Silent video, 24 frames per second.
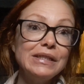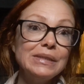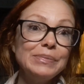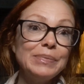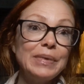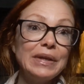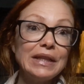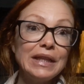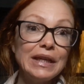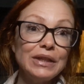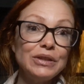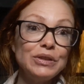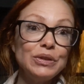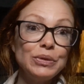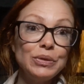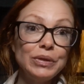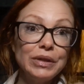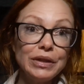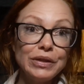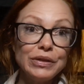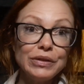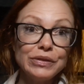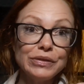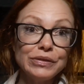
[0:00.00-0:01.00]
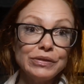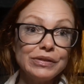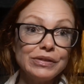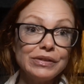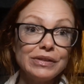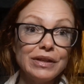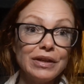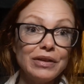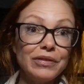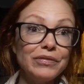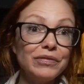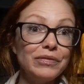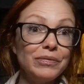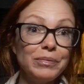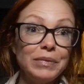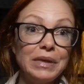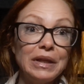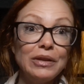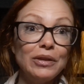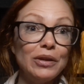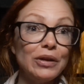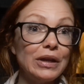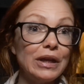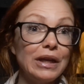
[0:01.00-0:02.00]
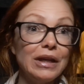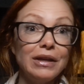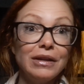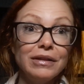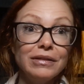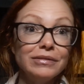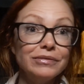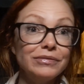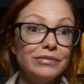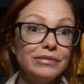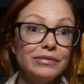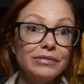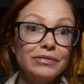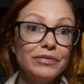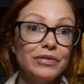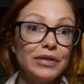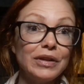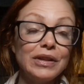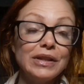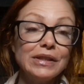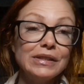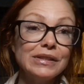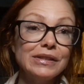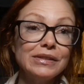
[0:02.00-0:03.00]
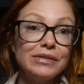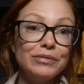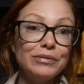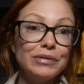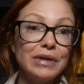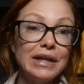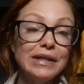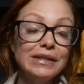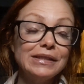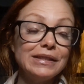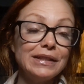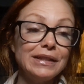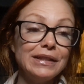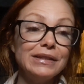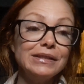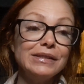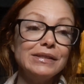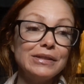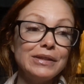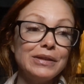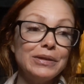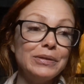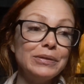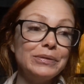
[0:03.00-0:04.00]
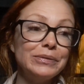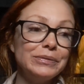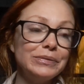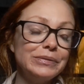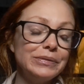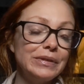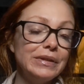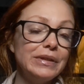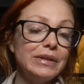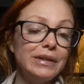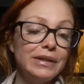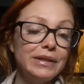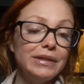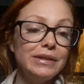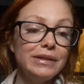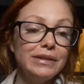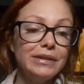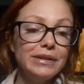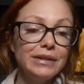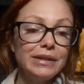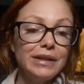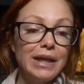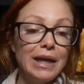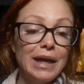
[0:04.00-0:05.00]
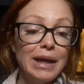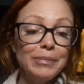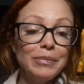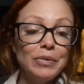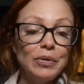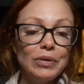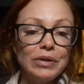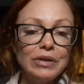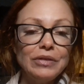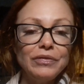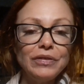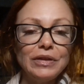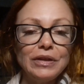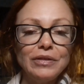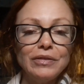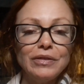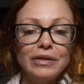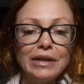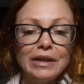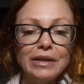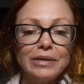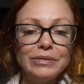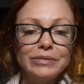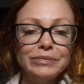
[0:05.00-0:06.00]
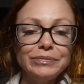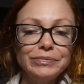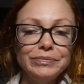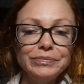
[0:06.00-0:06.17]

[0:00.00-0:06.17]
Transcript: has been like 2 years of me looking for this rising, so I'm going to figure it out.